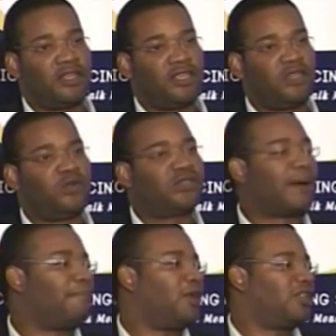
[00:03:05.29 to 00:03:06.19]
you use
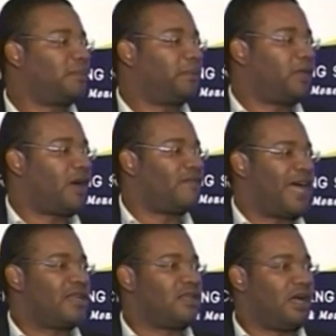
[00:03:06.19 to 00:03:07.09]
a multiple of
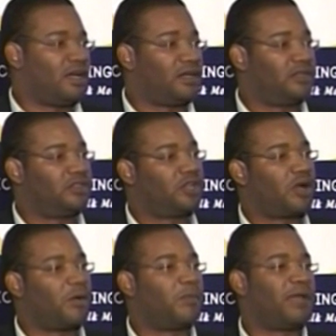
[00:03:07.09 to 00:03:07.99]
that dollar to
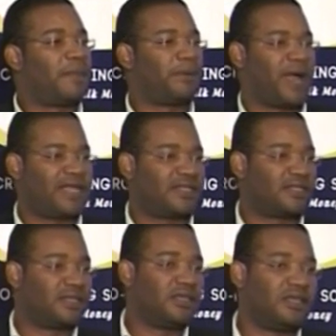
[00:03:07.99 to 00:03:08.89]
come up with a
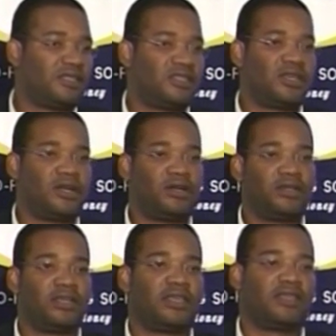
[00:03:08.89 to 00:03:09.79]
price.
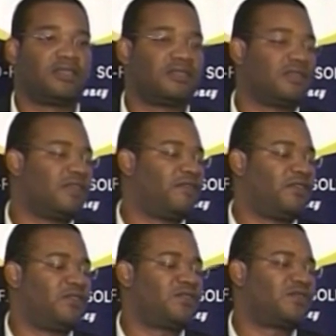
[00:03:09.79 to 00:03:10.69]
So if
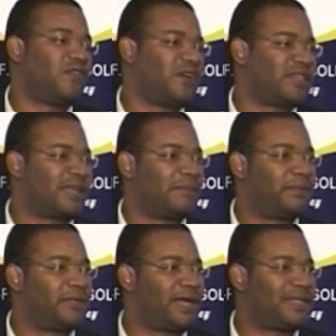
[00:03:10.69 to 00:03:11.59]
you use, for
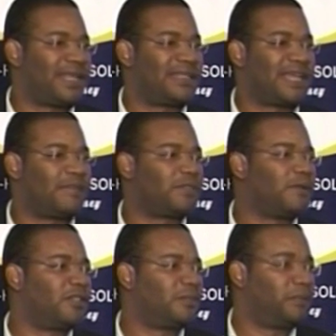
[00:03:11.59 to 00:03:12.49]
example, a 10 times
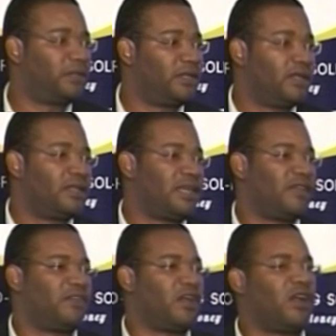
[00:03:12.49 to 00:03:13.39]
multiple, then
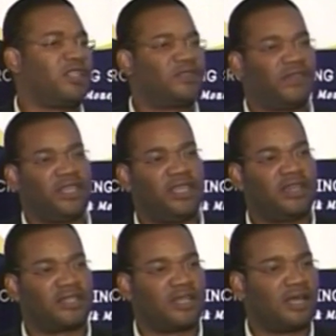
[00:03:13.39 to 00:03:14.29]
if your earnings for the year
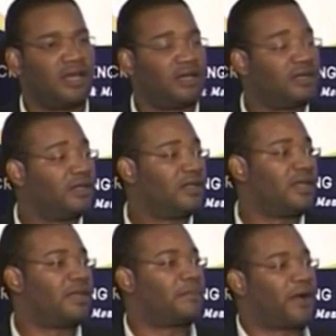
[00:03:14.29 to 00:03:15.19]
is $1,
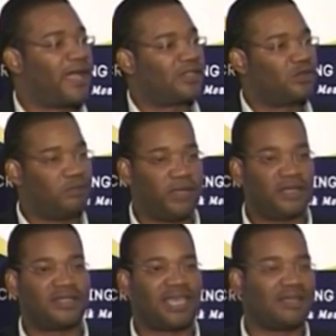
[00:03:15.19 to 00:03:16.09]
then the price would be
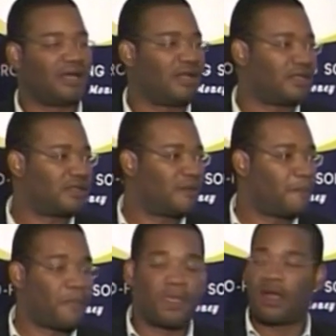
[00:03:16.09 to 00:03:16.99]
$10,
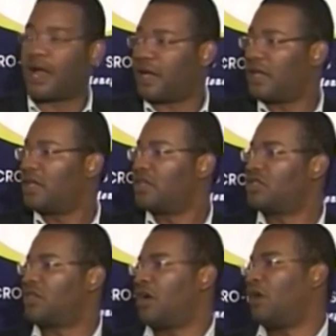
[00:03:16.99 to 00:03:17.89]
right?
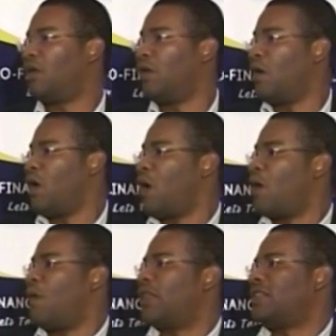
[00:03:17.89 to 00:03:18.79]
So
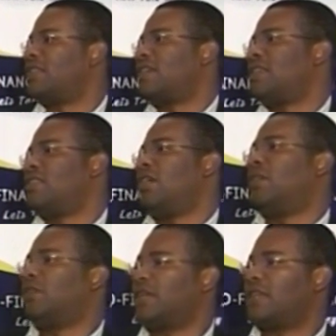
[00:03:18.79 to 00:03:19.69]
what it says
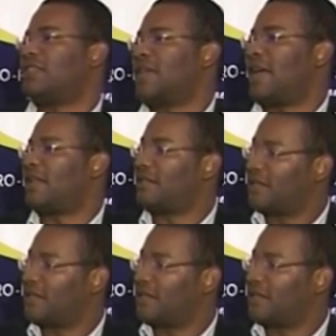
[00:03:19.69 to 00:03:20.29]
now is that